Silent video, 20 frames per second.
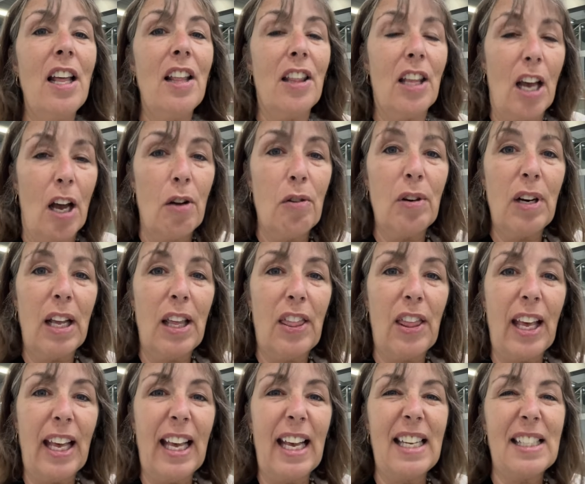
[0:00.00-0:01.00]
The only
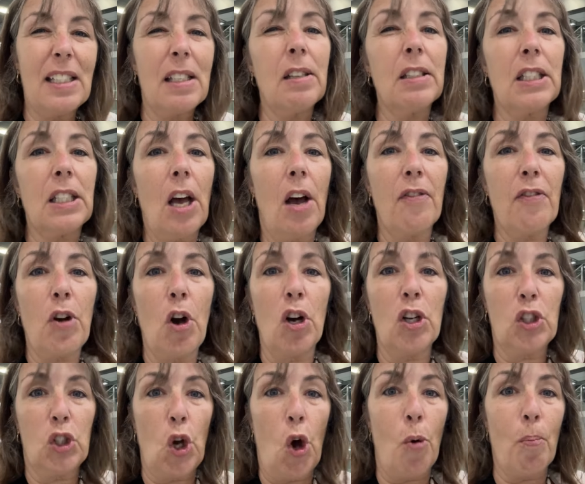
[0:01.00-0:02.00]
thing is I've got
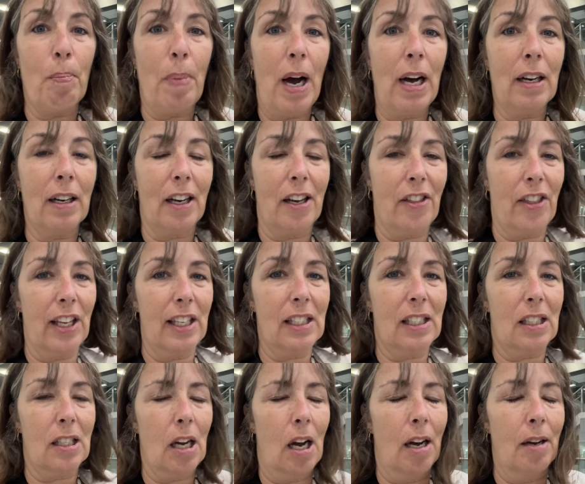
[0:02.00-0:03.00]
a top bunk this
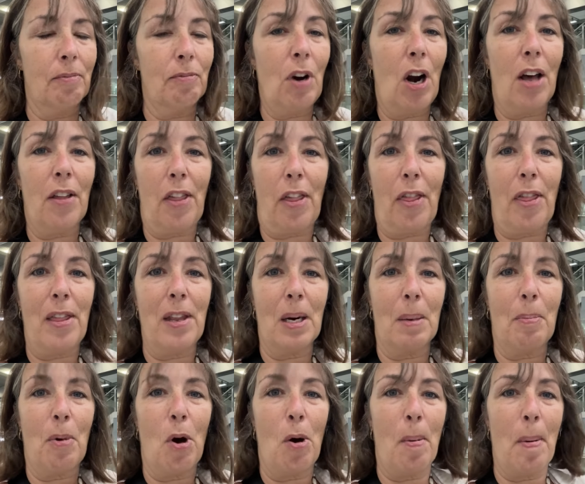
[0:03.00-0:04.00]
time rather than a
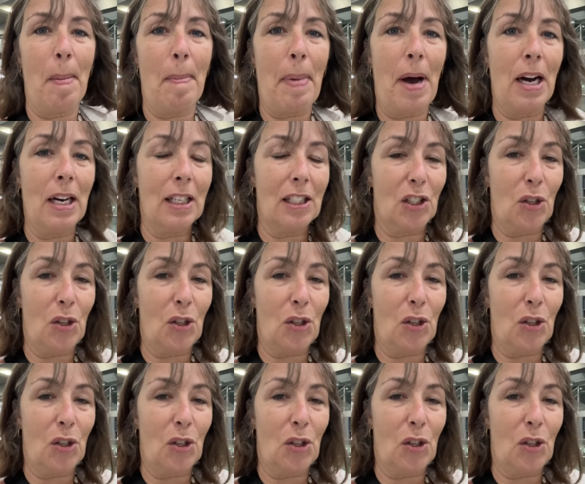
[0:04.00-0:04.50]
bottom bunk,